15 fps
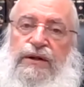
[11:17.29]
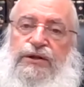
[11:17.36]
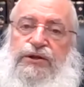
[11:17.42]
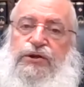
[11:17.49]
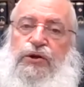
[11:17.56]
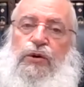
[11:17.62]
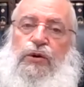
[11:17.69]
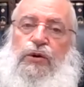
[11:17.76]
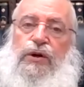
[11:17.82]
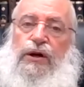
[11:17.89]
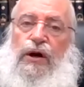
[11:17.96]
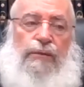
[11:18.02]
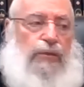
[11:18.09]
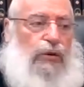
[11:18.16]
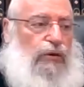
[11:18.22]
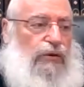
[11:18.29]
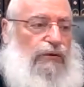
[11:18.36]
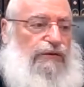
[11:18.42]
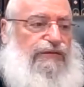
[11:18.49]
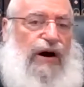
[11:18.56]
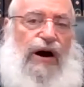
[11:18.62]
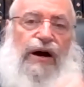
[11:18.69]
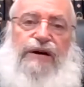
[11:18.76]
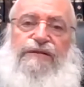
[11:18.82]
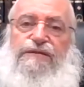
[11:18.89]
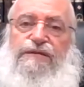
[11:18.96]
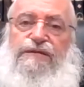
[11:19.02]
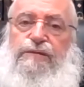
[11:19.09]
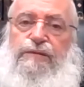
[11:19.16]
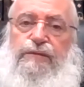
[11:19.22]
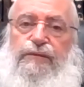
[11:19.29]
Sugya number 5.